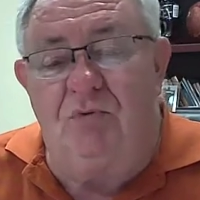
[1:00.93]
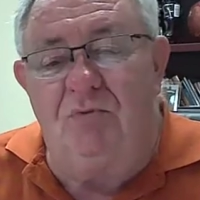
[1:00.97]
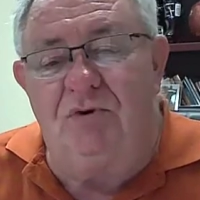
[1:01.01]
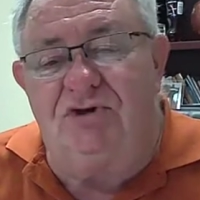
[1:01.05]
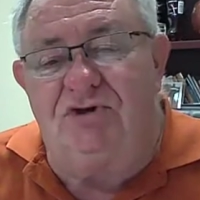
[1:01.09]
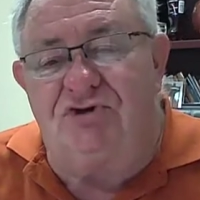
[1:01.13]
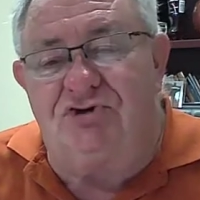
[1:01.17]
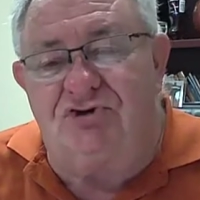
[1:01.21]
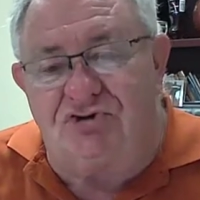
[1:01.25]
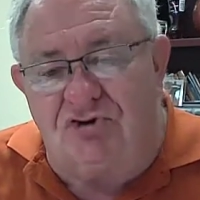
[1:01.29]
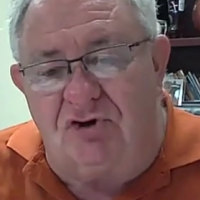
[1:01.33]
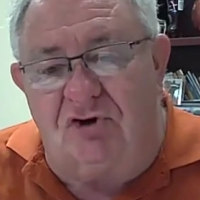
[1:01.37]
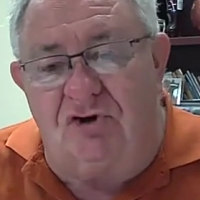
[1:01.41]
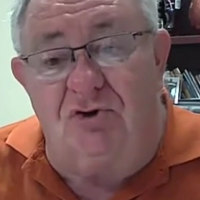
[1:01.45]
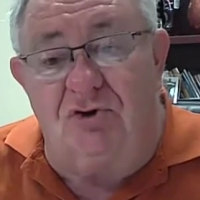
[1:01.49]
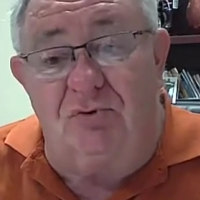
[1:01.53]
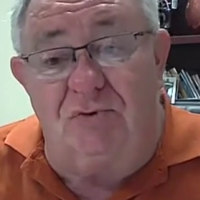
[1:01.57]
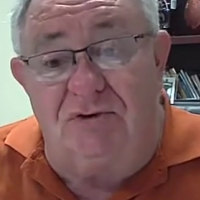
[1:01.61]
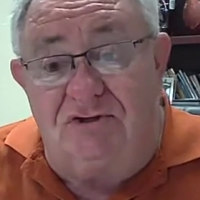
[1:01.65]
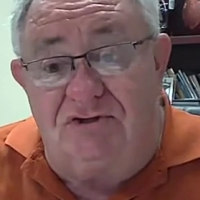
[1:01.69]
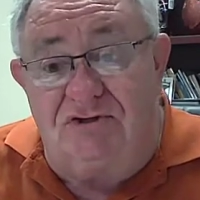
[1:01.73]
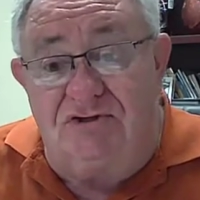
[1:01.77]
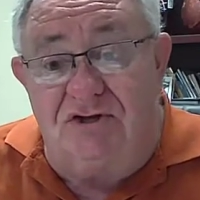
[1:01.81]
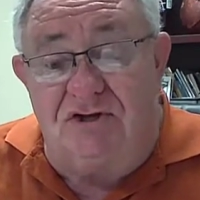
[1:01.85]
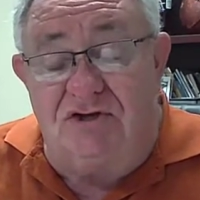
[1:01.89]
when we
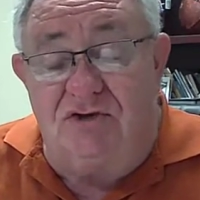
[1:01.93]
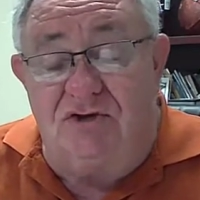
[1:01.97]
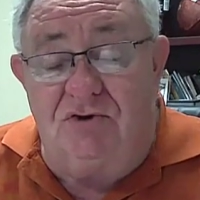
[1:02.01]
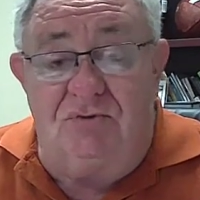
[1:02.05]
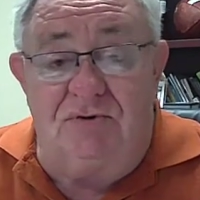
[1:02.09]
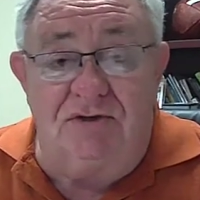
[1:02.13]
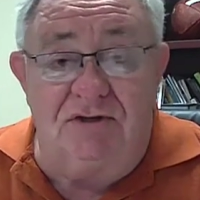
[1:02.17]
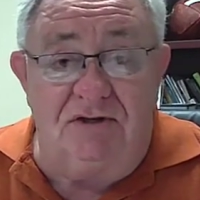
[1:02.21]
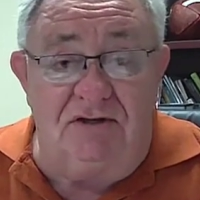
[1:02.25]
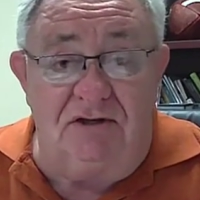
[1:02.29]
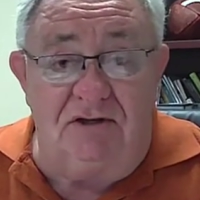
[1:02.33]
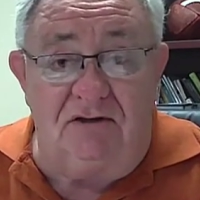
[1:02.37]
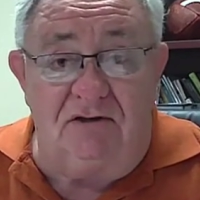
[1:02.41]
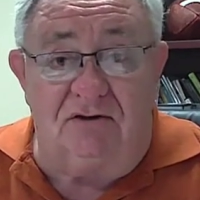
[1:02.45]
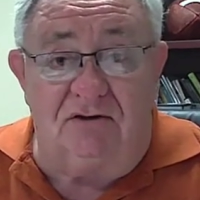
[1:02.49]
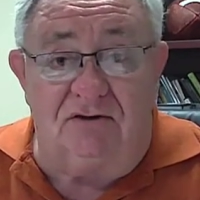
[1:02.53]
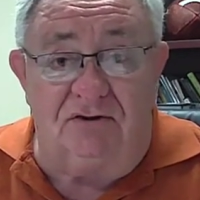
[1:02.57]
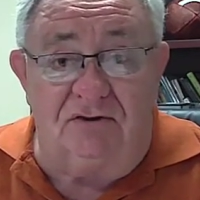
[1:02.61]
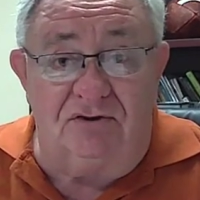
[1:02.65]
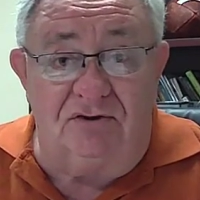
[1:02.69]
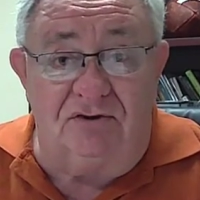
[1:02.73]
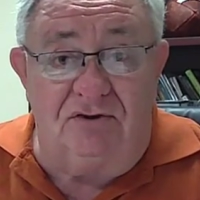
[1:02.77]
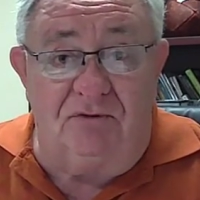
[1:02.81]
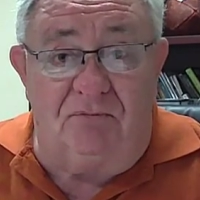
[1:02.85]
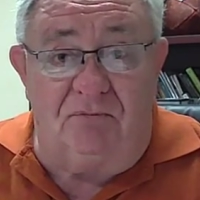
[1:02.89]
struggle with genuine
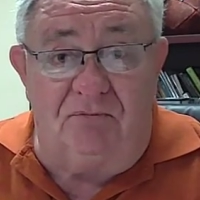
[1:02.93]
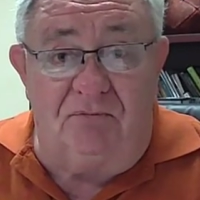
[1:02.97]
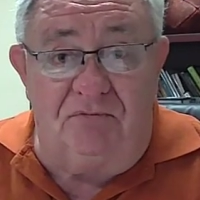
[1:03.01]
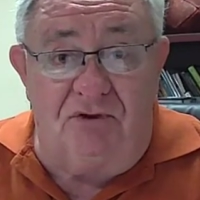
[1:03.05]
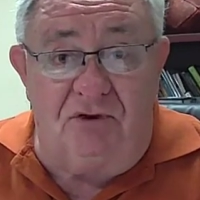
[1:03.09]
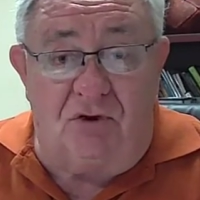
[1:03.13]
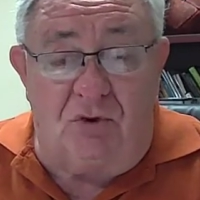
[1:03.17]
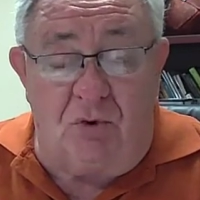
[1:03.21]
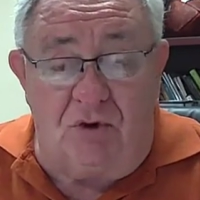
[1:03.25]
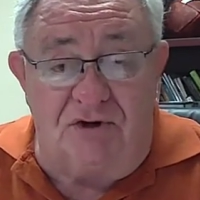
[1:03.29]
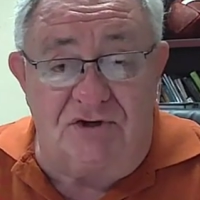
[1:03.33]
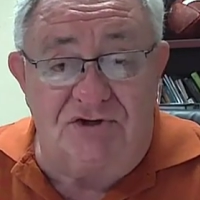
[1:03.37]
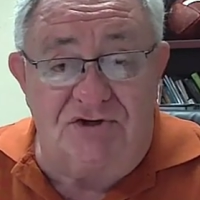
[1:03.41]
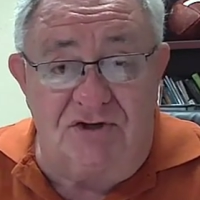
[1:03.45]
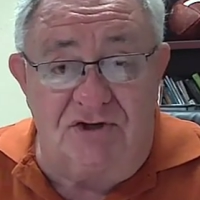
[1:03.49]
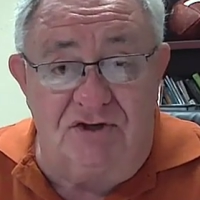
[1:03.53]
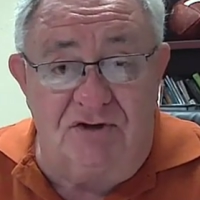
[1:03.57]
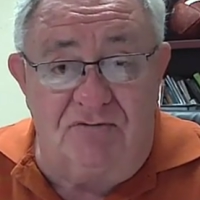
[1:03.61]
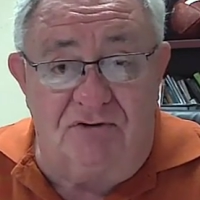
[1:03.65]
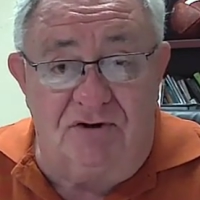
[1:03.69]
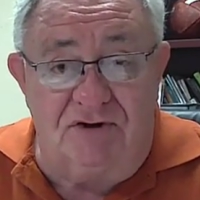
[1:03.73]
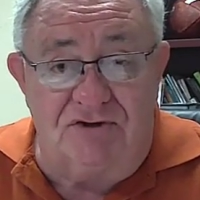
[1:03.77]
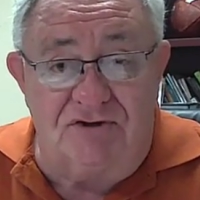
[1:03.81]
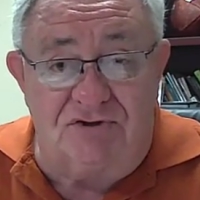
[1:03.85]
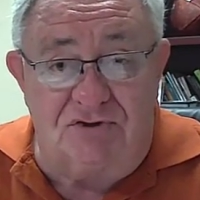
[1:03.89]
guilt, the, the
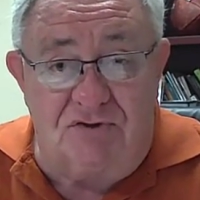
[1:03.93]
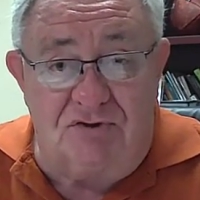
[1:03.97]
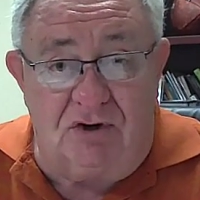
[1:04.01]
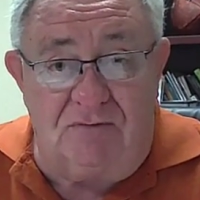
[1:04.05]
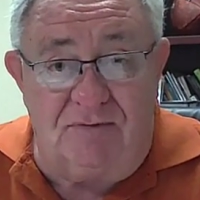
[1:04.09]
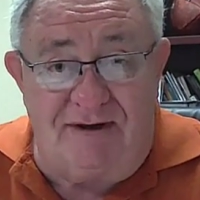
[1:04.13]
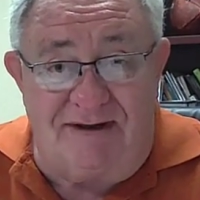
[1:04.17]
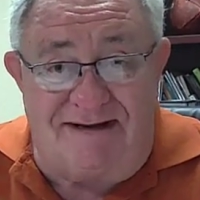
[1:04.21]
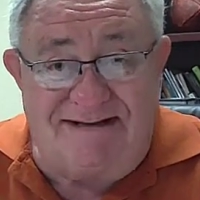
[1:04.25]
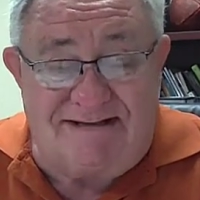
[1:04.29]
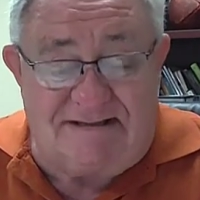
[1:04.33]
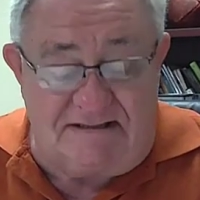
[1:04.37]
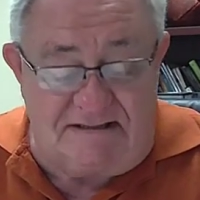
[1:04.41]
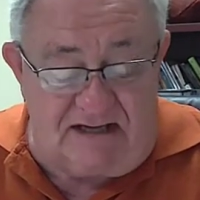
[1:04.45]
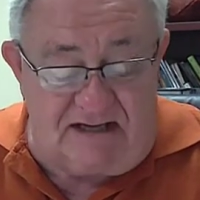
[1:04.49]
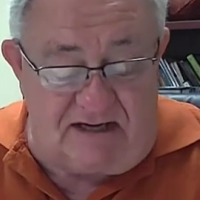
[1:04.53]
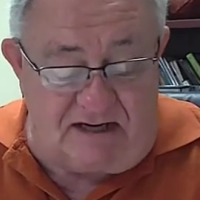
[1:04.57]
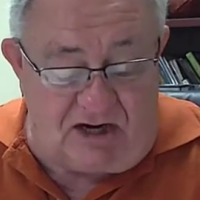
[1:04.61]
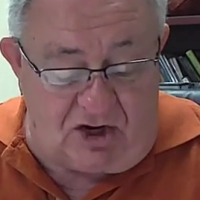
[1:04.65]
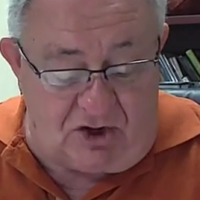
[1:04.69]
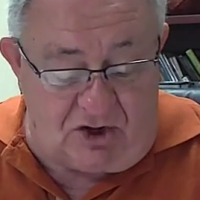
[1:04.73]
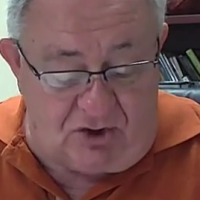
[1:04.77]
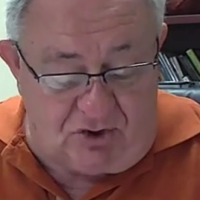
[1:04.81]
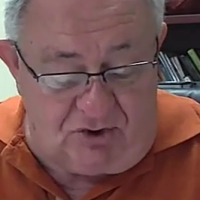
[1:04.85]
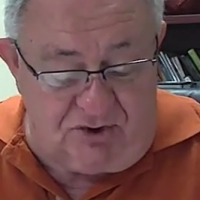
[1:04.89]
question that runs through our mind is,
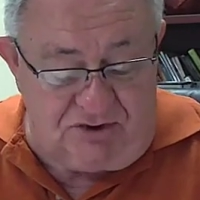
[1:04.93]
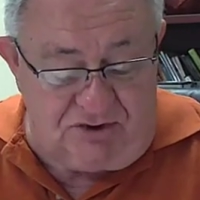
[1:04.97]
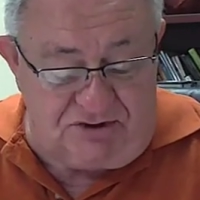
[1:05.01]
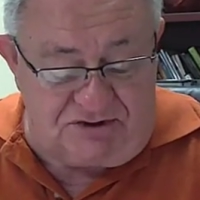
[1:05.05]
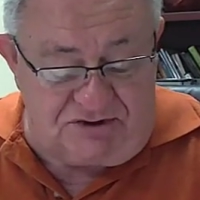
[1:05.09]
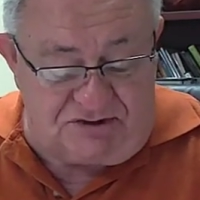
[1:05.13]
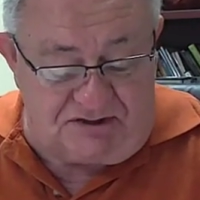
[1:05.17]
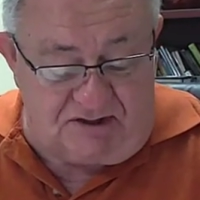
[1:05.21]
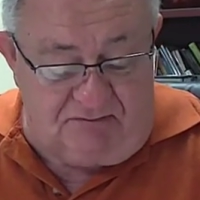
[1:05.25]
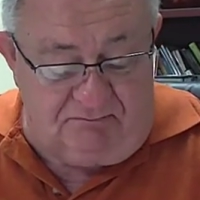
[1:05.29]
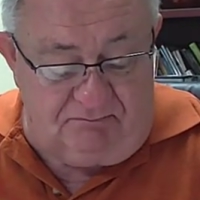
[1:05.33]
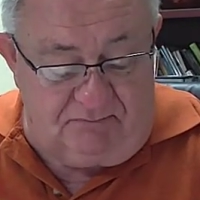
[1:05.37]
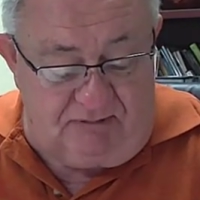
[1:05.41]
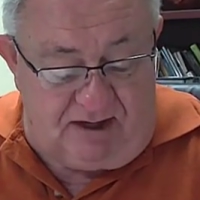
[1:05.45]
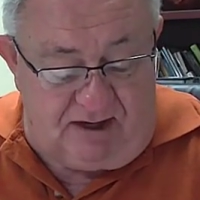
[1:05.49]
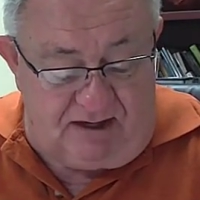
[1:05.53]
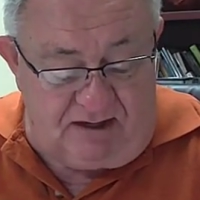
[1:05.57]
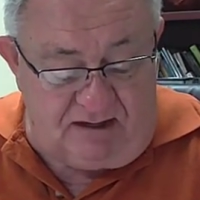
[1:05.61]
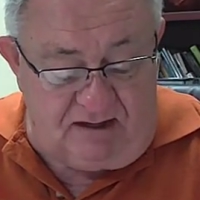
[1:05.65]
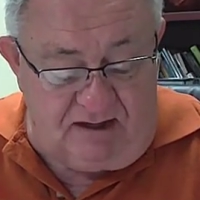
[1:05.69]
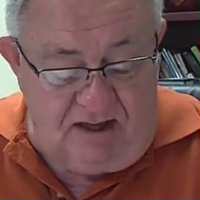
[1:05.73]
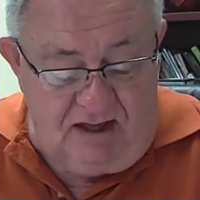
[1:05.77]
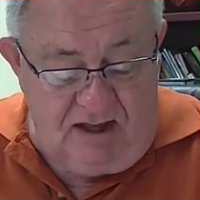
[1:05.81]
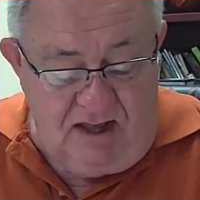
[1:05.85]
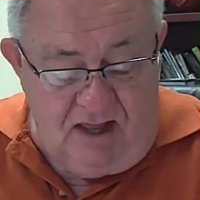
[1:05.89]
did I hurt
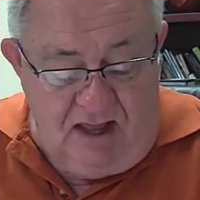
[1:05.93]
somebody?